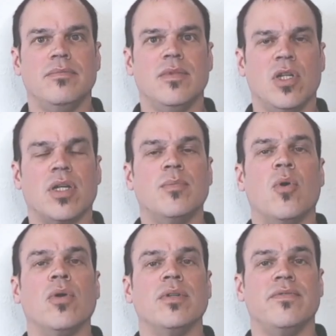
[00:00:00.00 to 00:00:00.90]
look
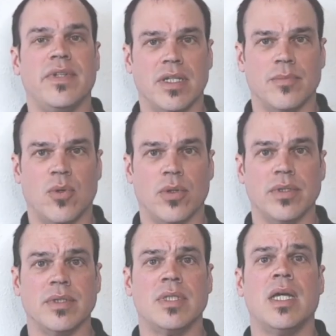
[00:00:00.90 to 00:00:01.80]
important, feel
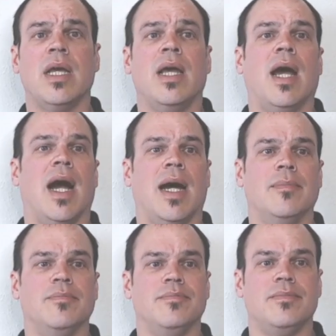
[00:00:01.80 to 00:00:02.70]
important.
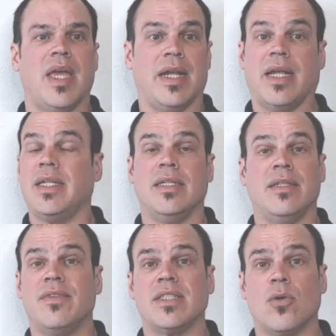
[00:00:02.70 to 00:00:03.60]
And I didn't
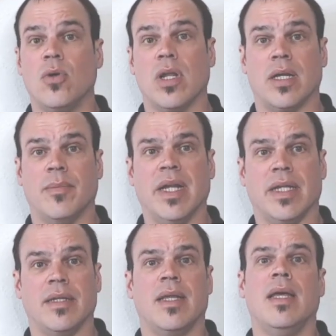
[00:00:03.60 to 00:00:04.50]
invest a whole lot of
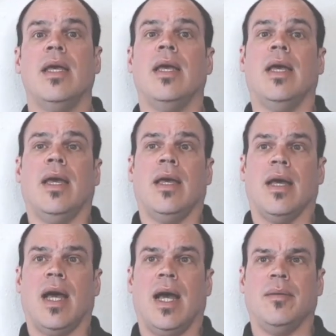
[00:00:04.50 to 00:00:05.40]
money.
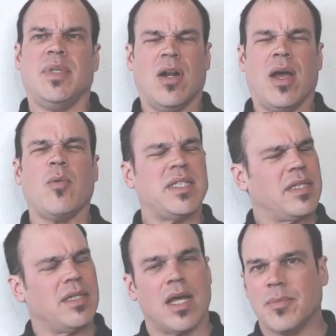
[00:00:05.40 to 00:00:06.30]
I
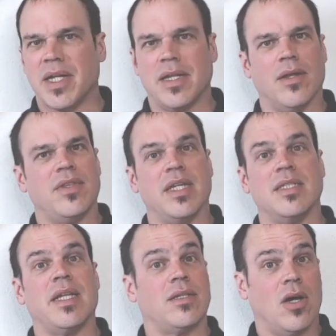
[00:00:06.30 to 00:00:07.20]
wasted a lot of money on
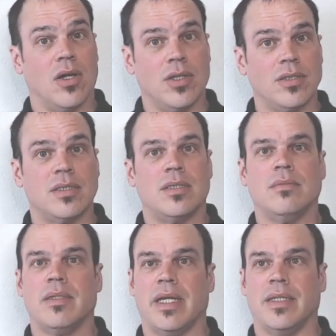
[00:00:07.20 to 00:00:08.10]
things like cars
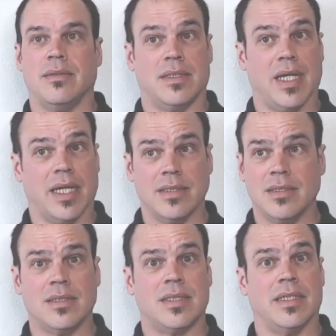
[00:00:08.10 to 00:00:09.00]
and
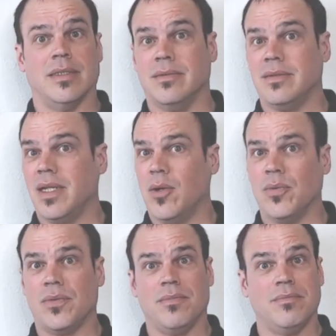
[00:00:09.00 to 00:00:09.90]
guns and,
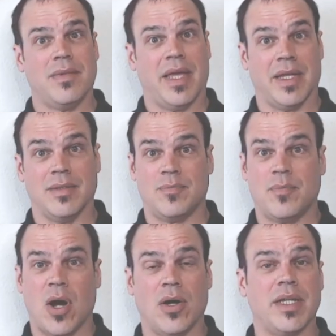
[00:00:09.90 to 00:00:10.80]
and
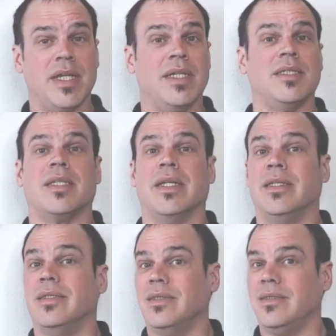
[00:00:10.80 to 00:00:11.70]
parties
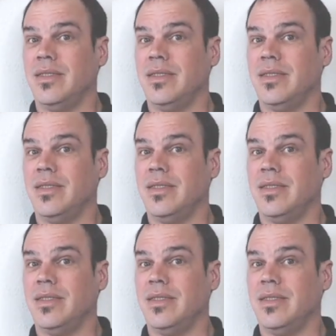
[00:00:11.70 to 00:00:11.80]
and,